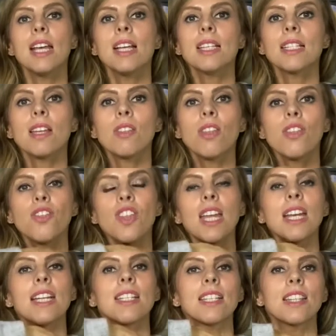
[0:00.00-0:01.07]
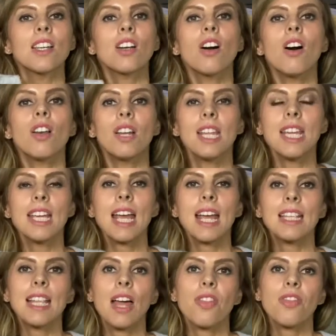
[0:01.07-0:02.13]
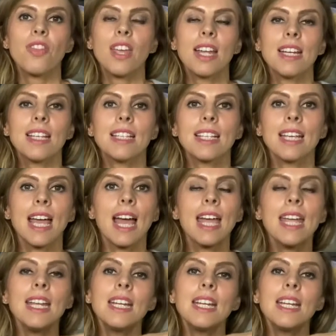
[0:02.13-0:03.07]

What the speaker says: So the thickness of the collar, you're getting that thickness again,